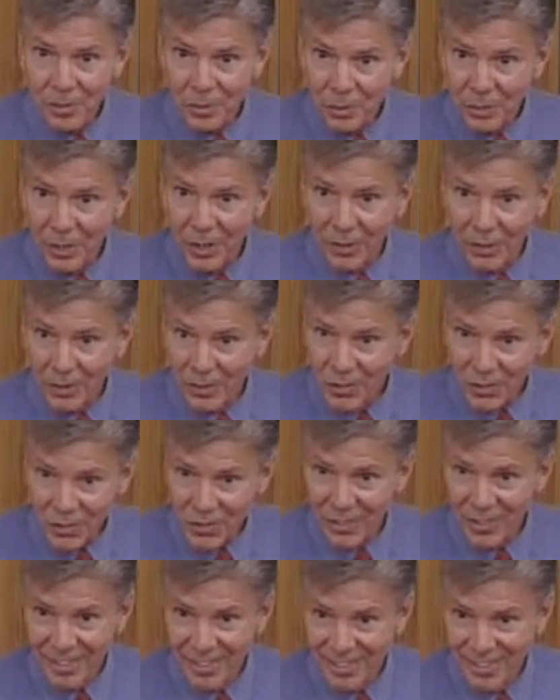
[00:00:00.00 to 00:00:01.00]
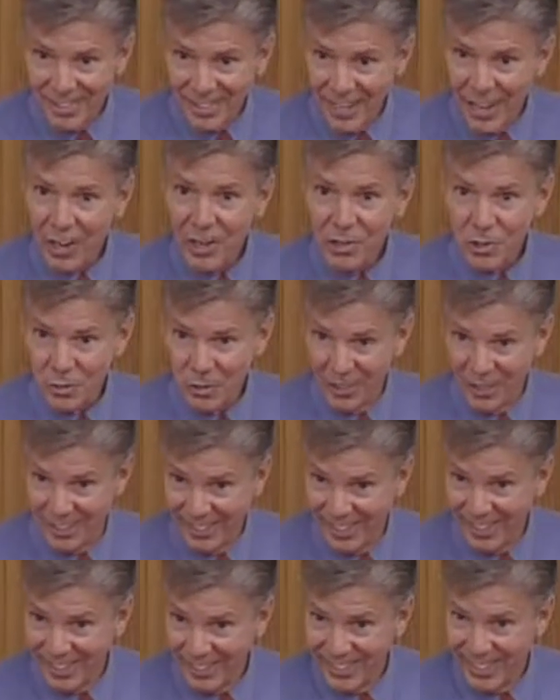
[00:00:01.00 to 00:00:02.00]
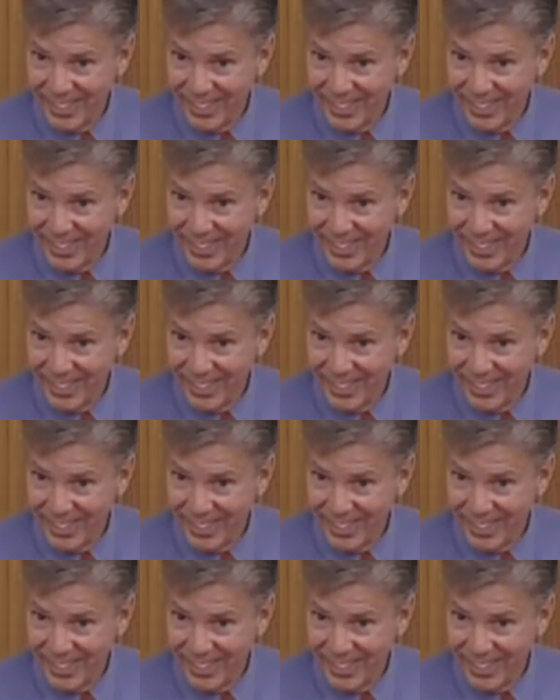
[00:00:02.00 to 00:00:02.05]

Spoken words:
doing this casually.